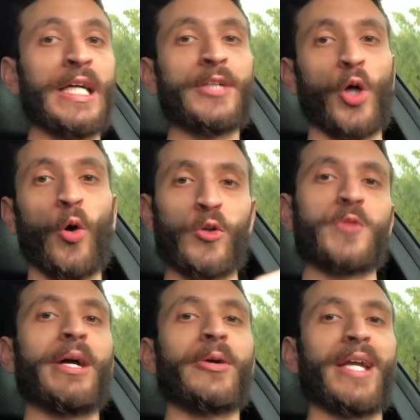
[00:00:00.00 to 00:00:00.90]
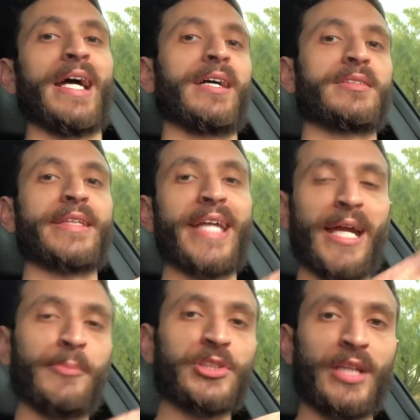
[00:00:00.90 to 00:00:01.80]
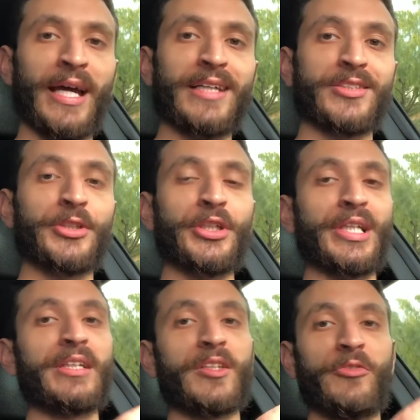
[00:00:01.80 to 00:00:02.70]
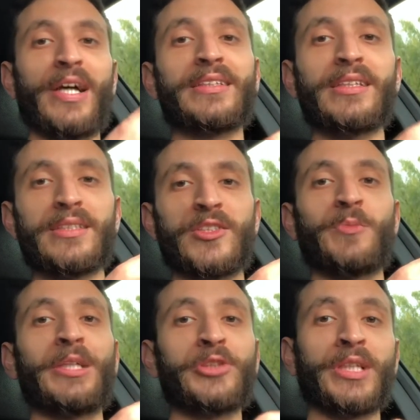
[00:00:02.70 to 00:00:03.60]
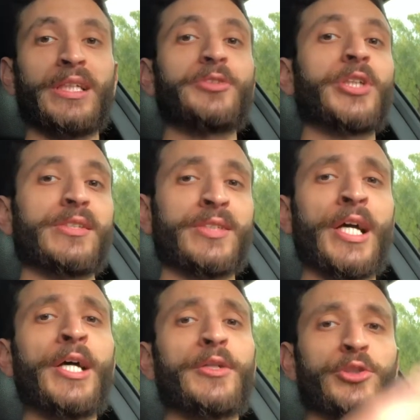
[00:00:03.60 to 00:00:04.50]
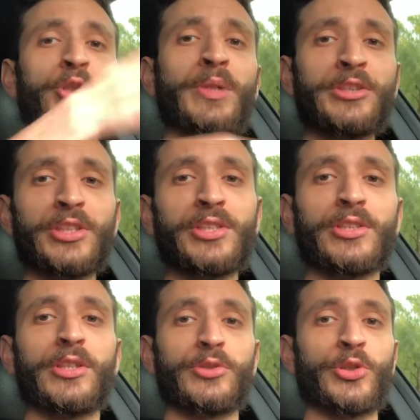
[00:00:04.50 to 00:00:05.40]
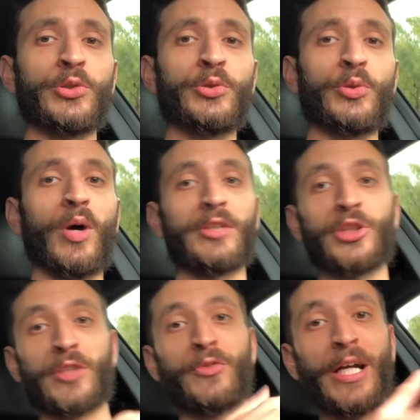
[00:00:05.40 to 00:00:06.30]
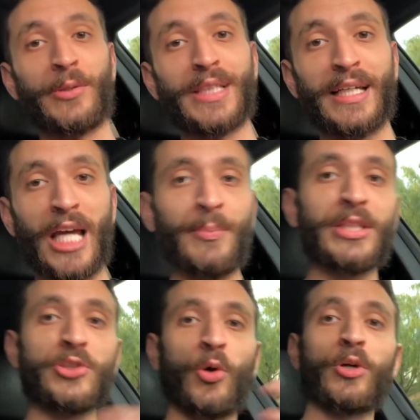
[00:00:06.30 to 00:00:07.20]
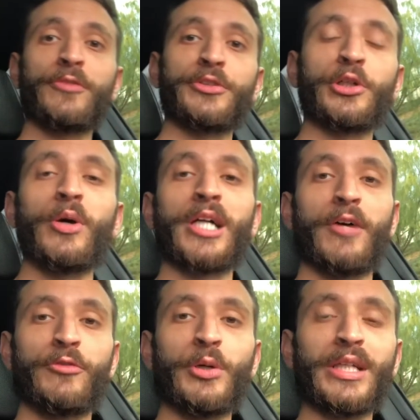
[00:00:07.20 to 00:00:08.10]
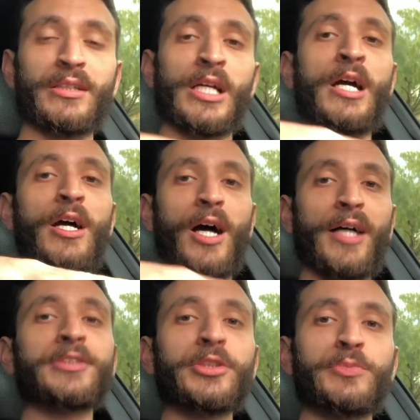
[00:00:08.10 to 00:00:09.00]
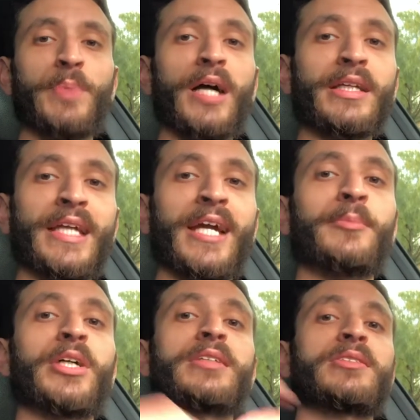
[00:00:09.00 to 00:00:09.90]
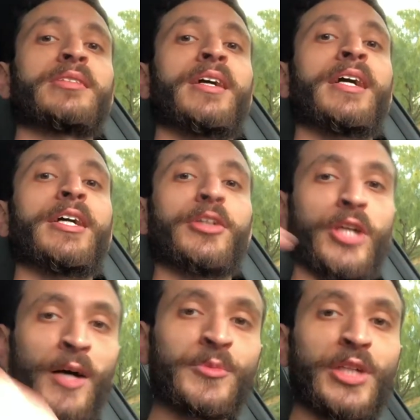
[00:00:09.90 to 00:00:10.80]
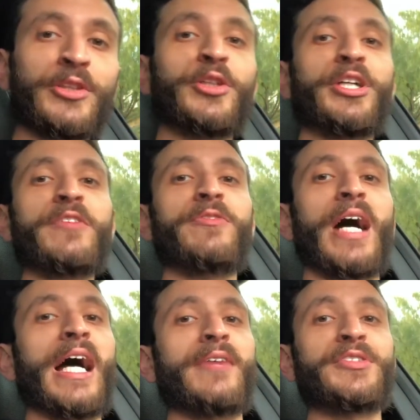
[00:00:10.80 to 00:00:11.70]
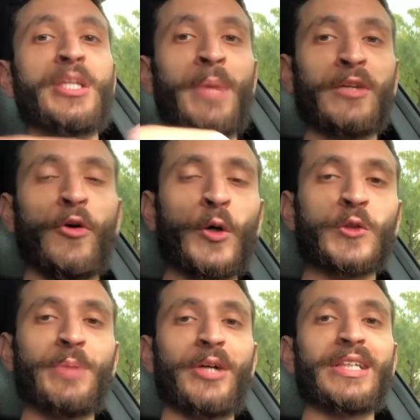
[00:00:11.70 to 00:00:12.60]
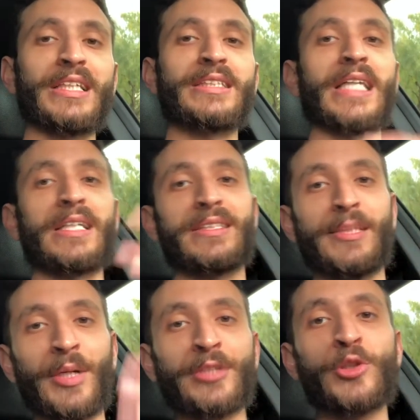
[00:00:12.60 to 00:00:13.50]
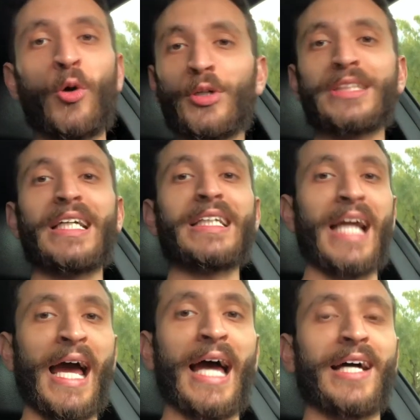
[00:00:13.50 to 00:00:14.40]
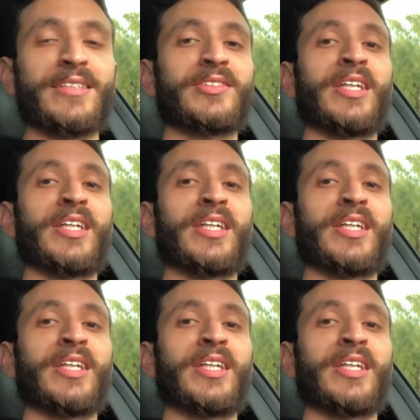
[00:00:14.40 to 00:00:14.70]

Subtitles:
The horsepower it has, the cameras it has underneath, the fact that the suspension can adjust 2 inches to adjust for aerodynamics or if you're going off-roading, underbody cameras, comes on 35s, the amount of horsepower that it does, the amount of torque that it has,